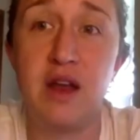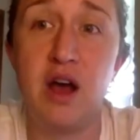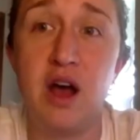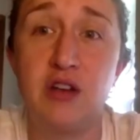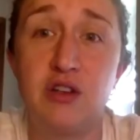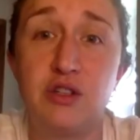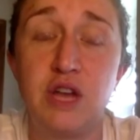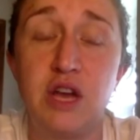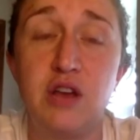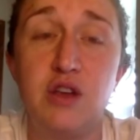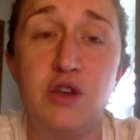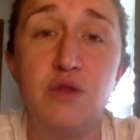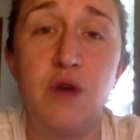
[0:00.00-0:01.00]
Austria,
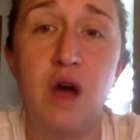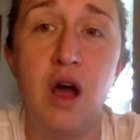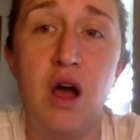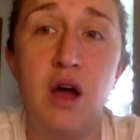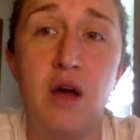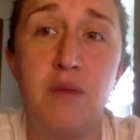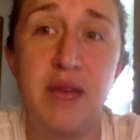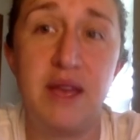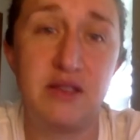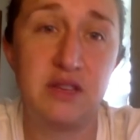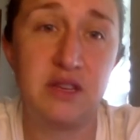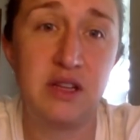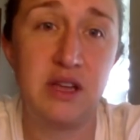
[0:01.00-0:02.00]
you are
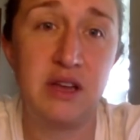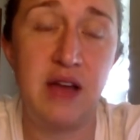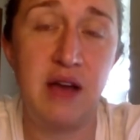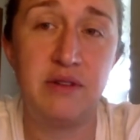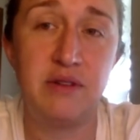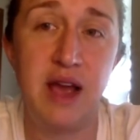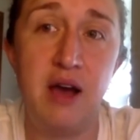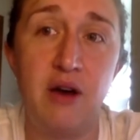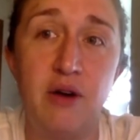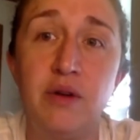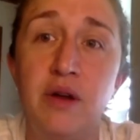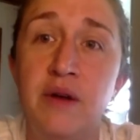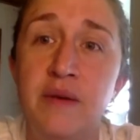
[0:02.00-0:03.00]
basically
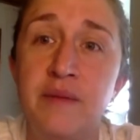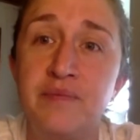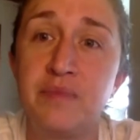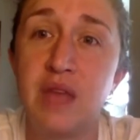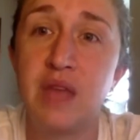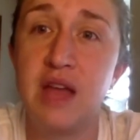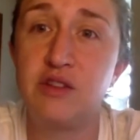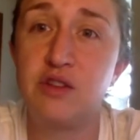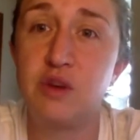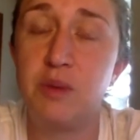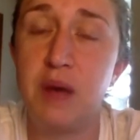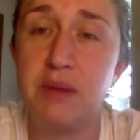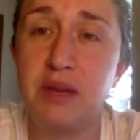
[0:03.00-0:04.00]
downtown, and so
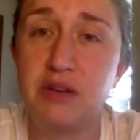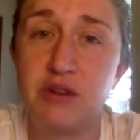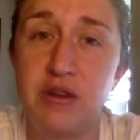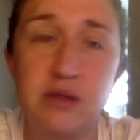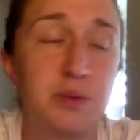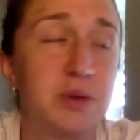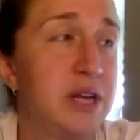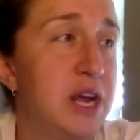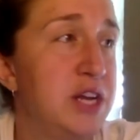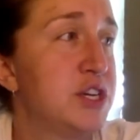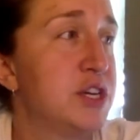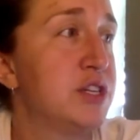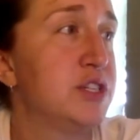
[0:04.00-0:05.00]
public
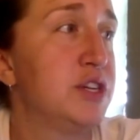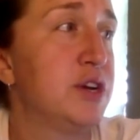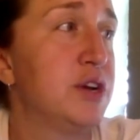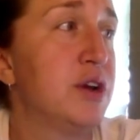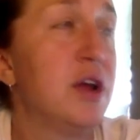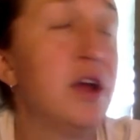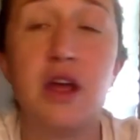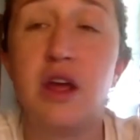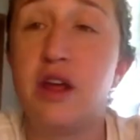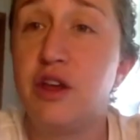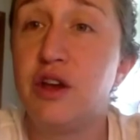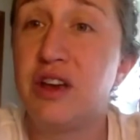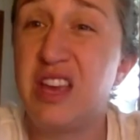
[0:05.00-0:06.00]
transportation is your
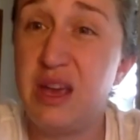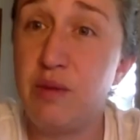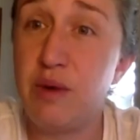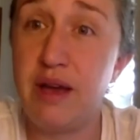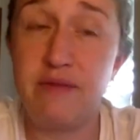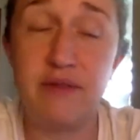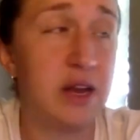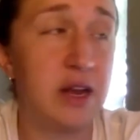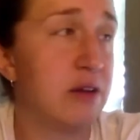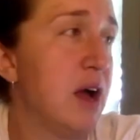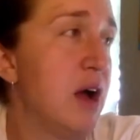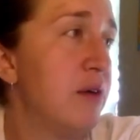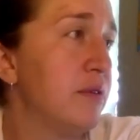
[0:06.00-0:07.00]
your key way of getting
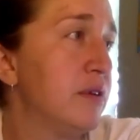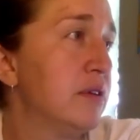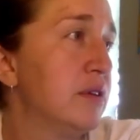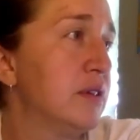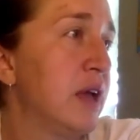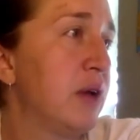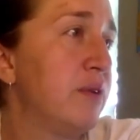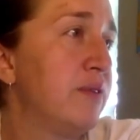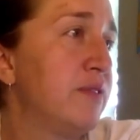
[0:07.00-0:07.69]
around like we